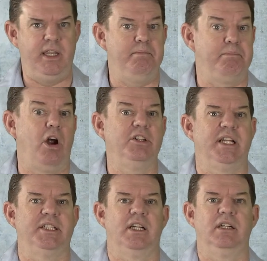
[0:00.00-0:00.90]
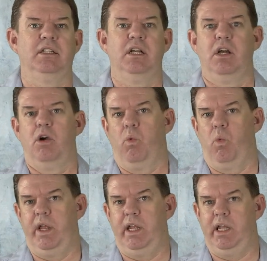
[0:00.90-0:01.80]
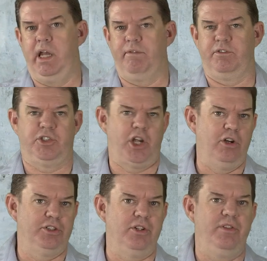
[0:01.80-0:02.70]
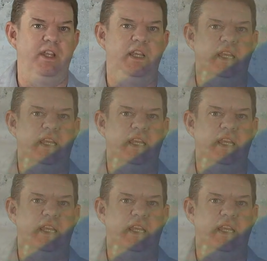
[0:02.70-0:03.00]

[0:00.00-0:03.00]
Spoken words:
processor, we have chosen the